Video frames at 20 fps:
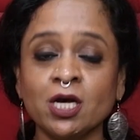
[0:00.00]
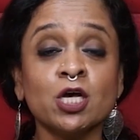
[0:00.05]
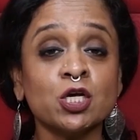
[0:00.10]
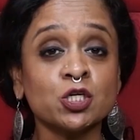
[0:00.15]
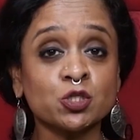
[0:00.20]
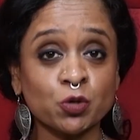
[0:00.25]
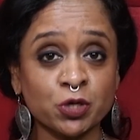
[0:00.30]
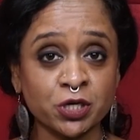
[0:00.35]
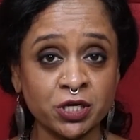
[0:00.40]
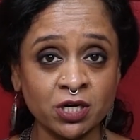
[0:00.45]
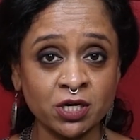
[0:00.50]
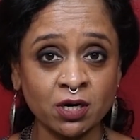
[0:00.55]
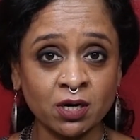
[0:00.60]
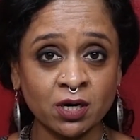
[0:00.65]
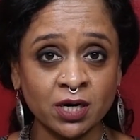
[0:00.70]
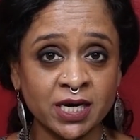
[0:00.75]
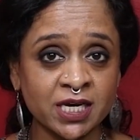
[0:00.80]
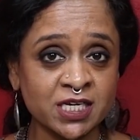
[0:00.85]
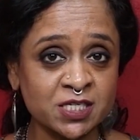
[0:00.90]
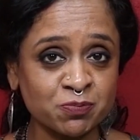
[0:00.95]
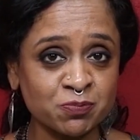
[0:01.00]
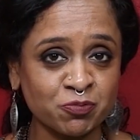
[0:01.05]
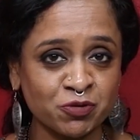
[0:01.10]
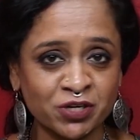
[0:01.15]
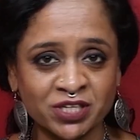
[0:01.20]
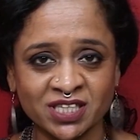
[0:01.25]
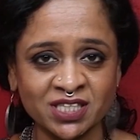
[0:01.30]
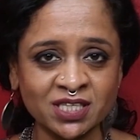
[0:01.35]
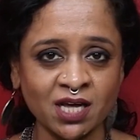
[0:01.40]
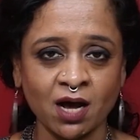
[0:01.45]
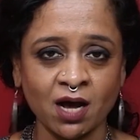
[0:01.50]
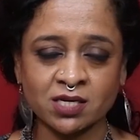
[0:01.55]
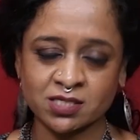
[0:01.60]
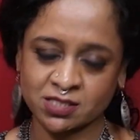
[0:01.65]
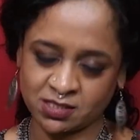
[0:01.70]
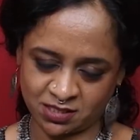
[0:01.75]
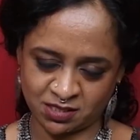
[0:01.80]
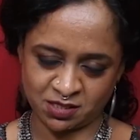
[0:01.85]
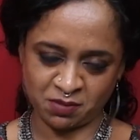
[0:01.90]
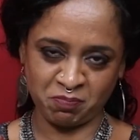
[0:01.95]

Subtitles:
So here is Preeti Das,